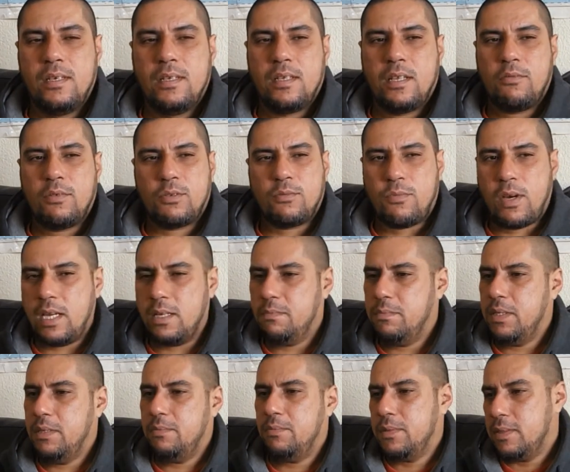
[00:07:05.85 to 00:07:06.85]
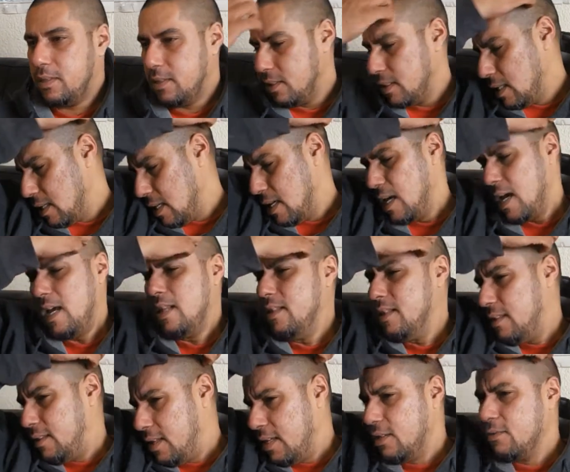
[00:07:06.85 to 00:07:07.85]
There was white people. And the
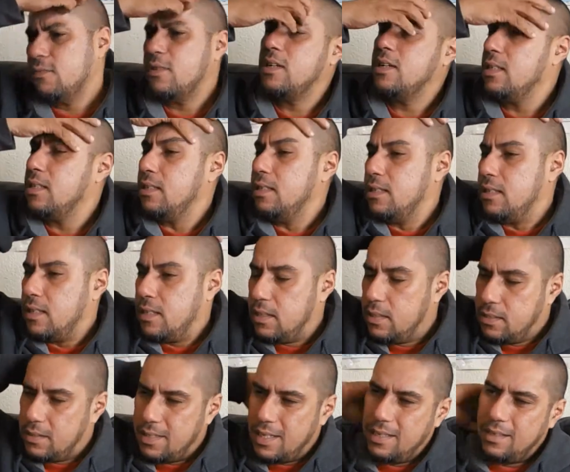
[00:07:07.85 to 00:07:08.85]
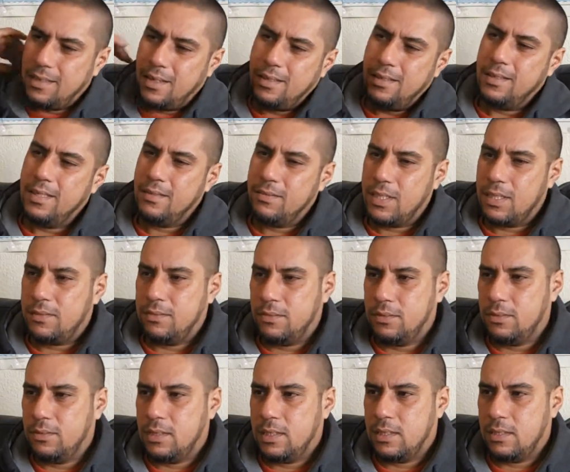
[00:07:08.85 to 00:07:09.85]
thing was, is that, I don't know if I have
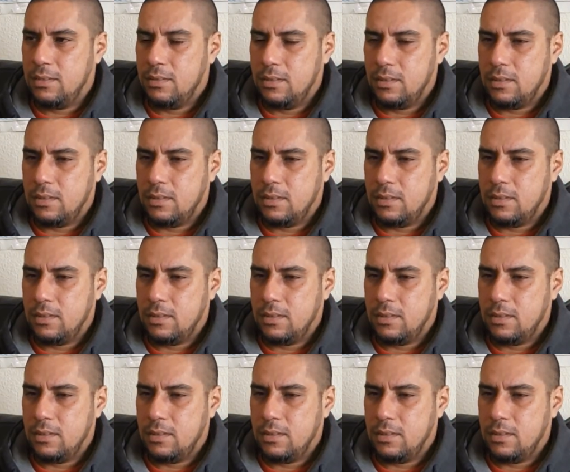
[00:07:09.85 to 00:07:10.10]
to now,